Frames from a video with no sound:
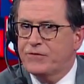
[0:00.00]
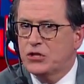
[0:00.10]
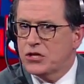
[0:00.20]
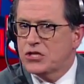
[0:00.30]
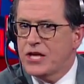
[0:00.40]

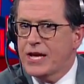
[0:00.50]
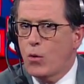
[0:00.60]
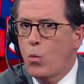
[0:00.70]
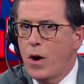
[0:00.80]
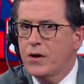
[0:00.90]
Just think,
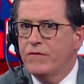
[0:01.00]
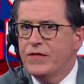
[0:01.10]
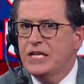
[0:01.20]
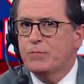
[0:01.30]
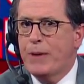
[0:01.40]
one of
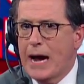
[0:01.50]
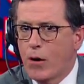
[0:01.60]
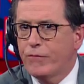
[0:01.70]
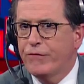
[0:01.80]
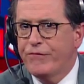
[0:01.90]
these
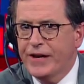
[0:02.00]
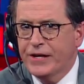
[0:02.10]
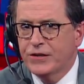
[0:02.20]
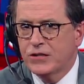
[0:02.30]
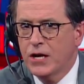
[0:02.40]
powerful
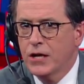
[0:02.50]
figures